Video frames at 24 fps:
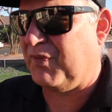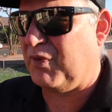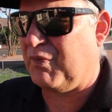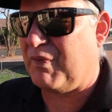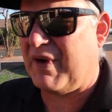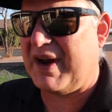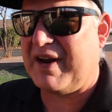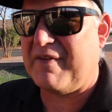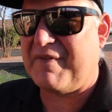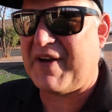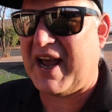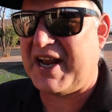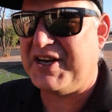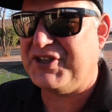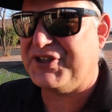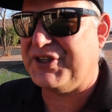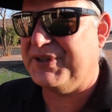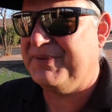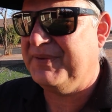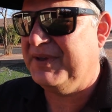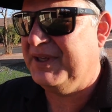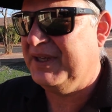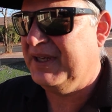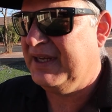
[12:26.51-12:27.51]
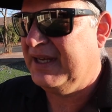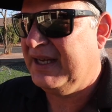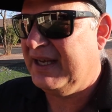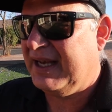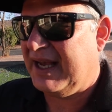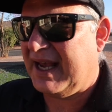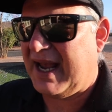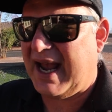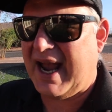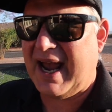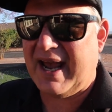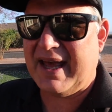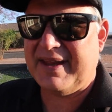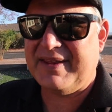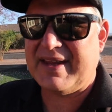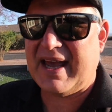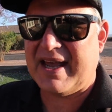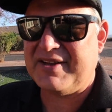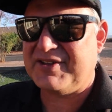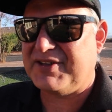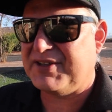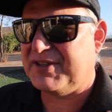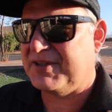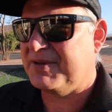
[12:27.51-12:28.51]
renovation, and
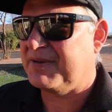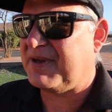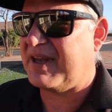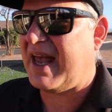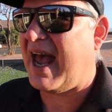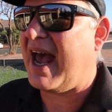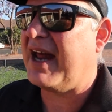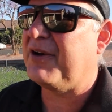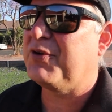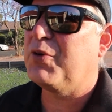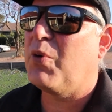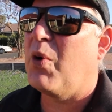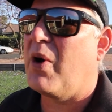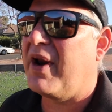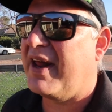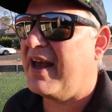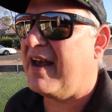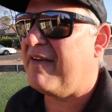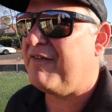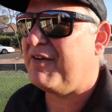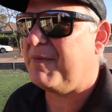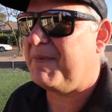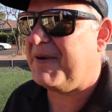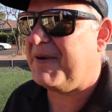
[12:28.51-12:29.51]
that's had quite a heavy